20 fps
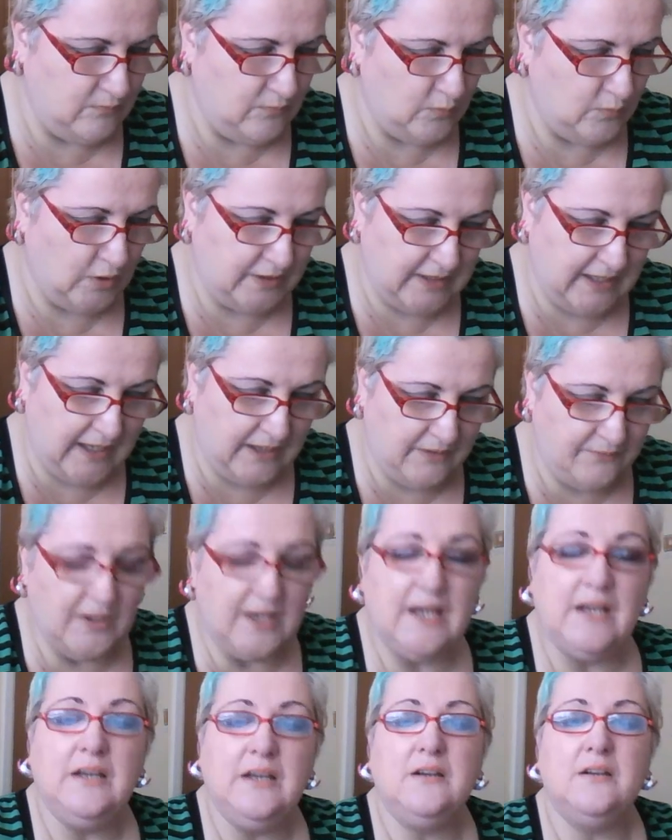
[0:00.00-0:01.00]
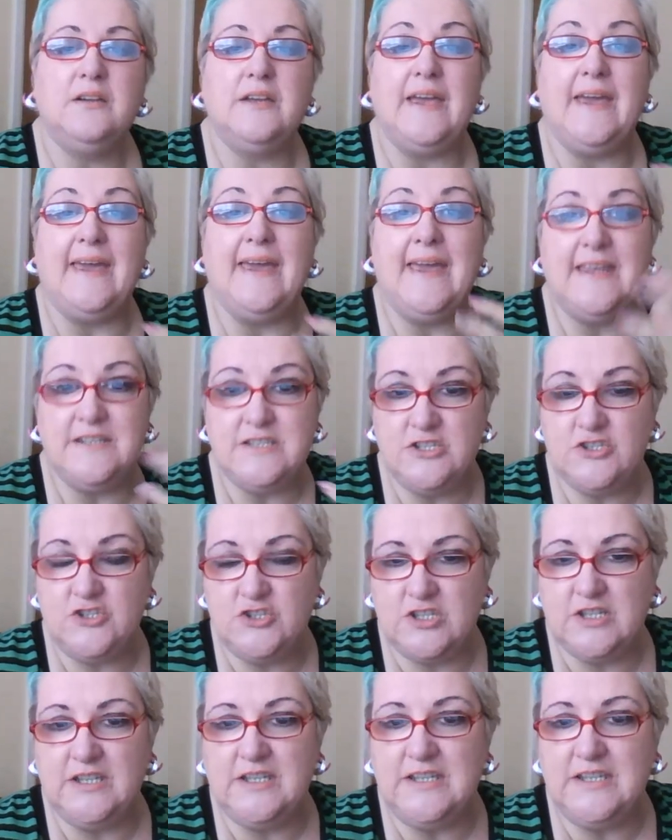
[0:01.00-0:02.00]
Whatever
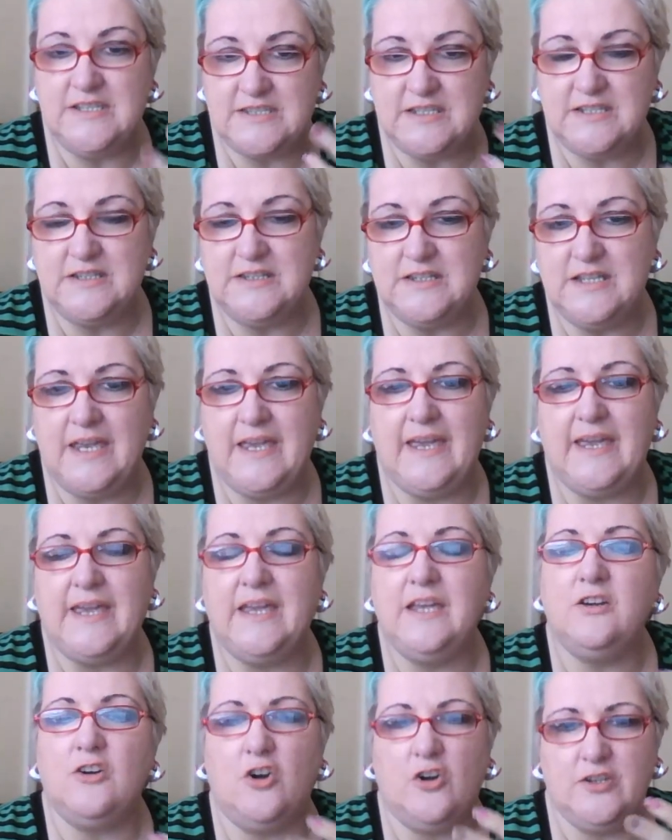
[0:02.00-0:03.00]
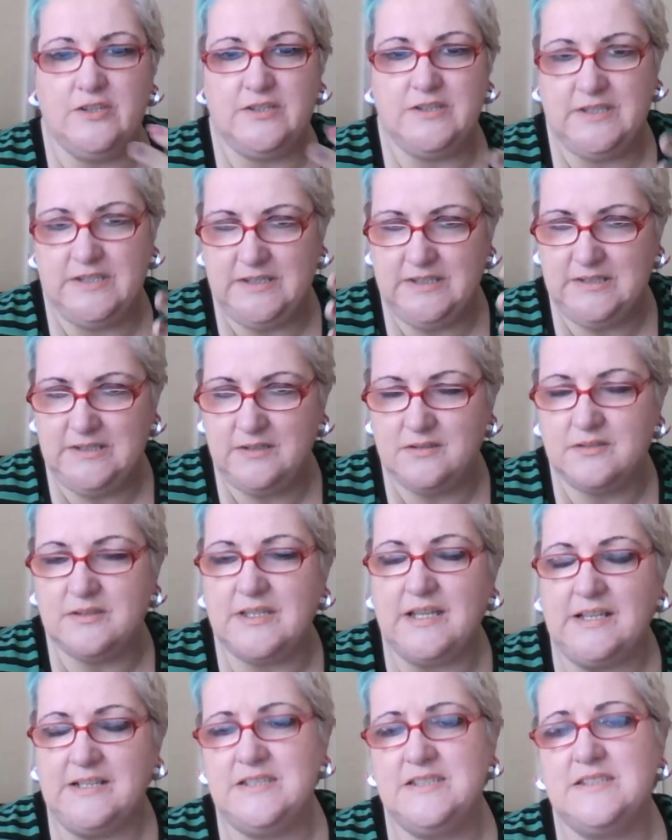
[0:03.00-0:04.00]
energy is in there, i.e.,
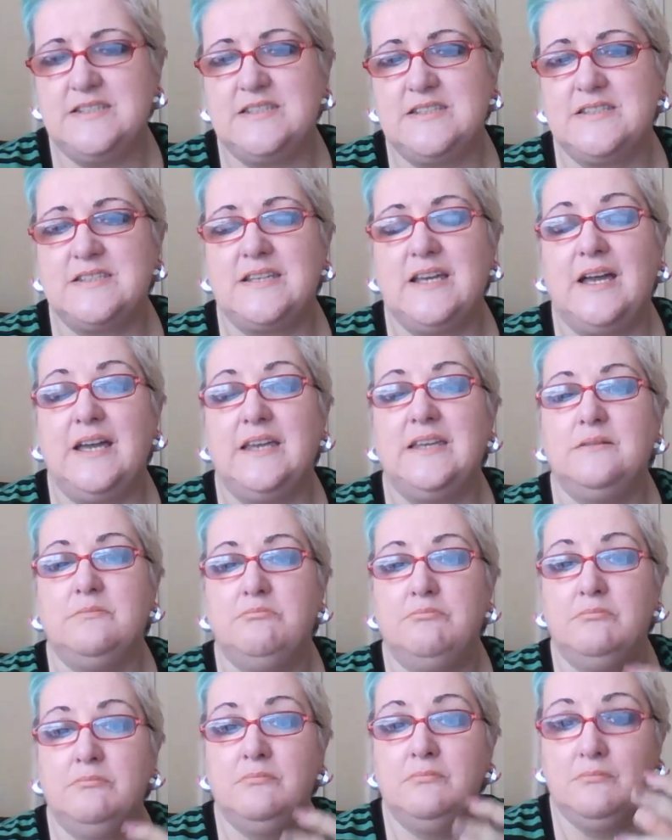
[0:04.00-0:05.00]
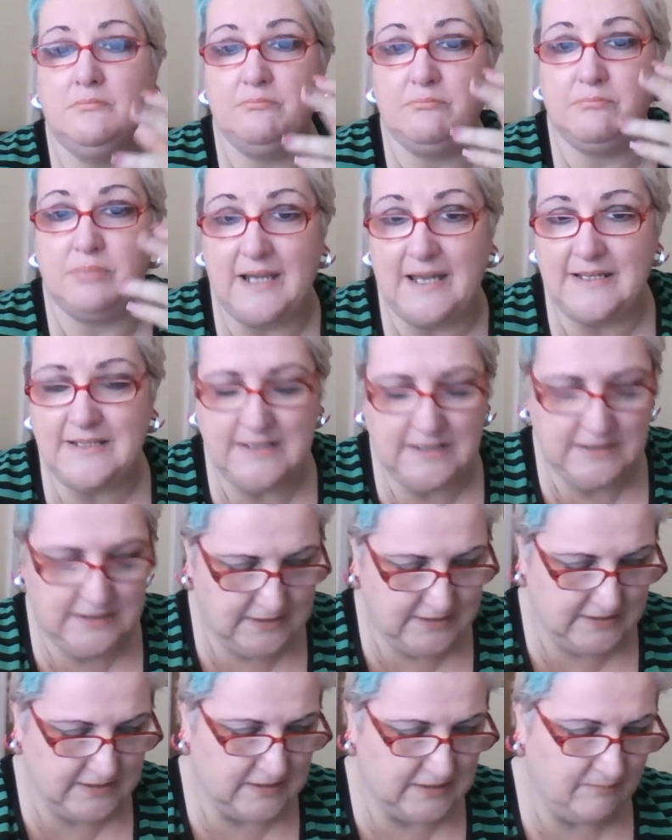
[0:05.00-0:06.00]
that is to say,
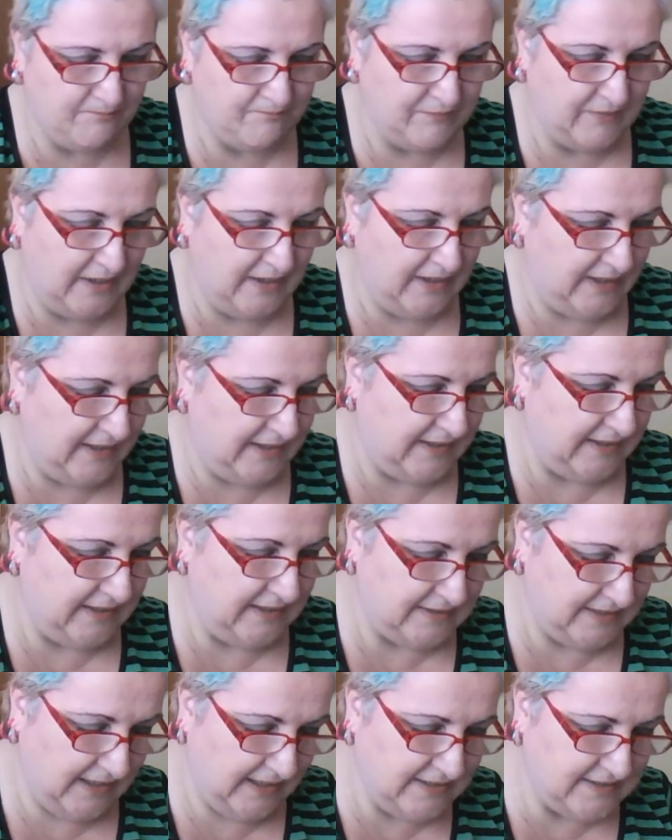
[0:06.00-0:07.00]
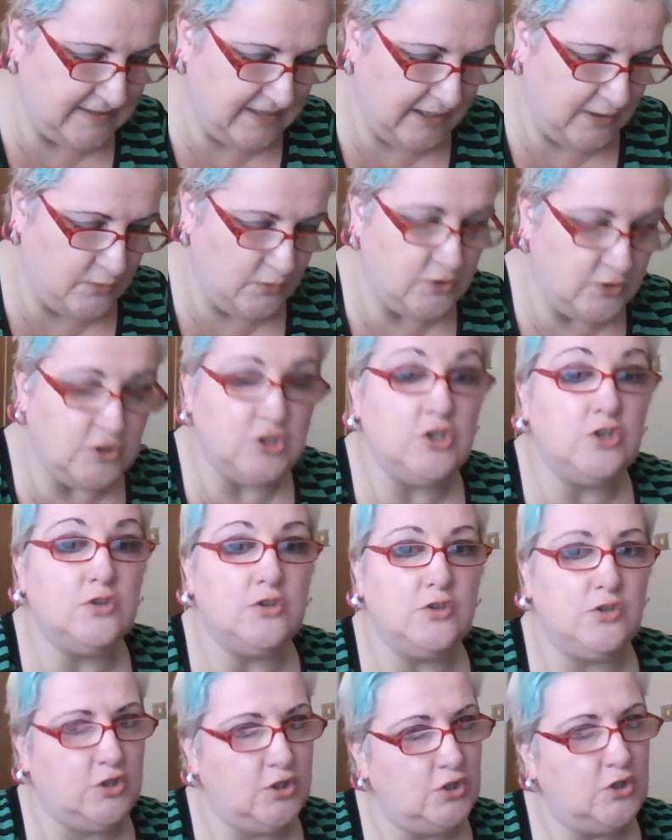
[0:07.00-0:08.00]
planets, in that house,
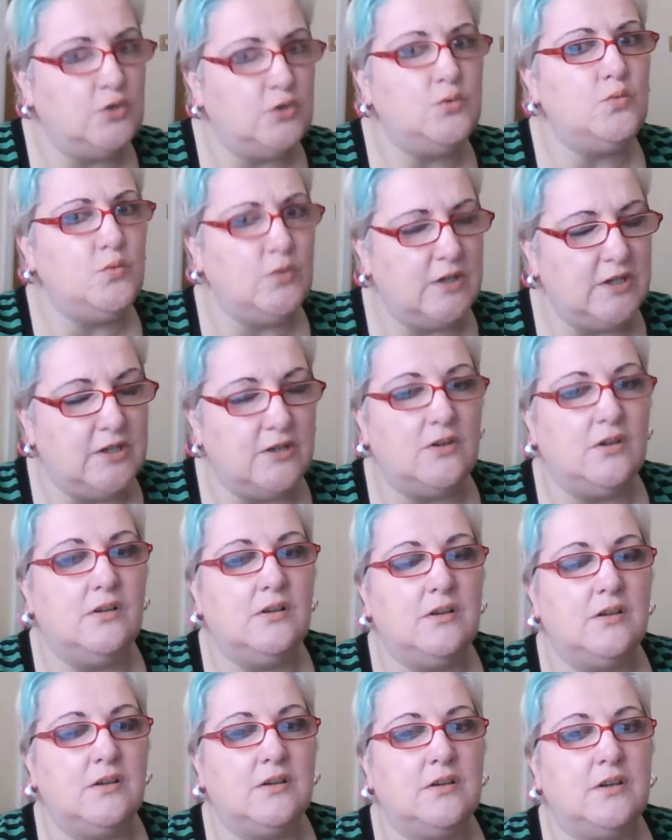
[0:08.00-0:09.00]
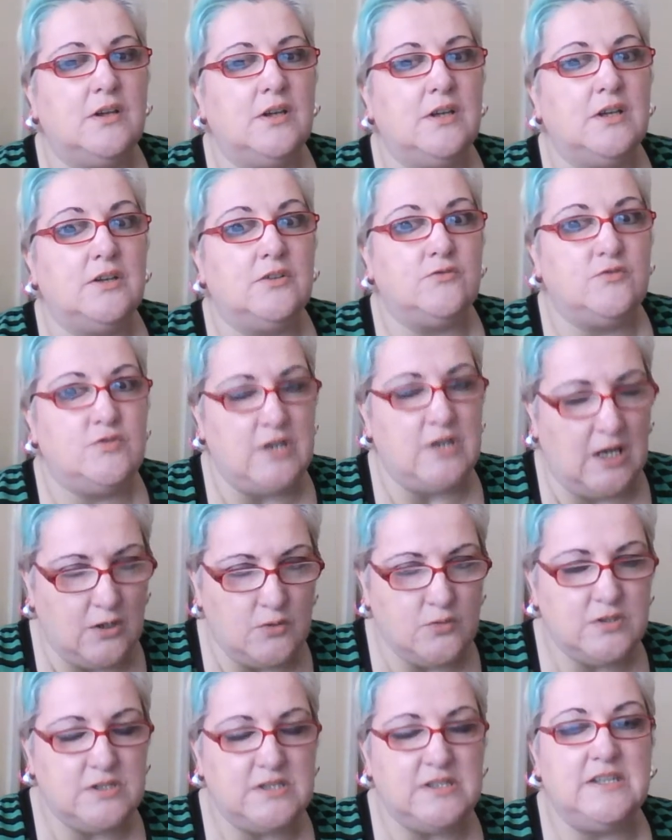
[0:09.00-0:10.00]
you will
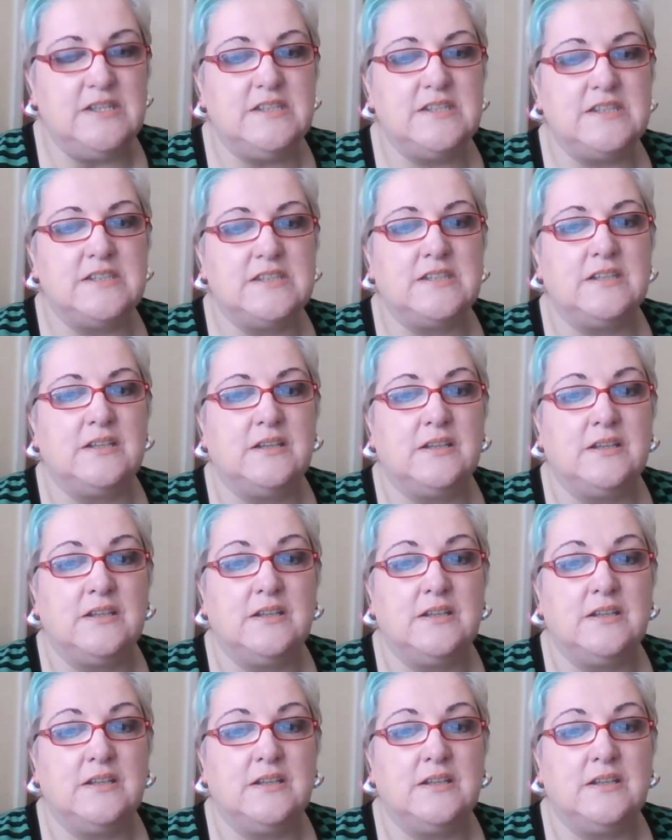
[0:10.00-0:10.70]
notice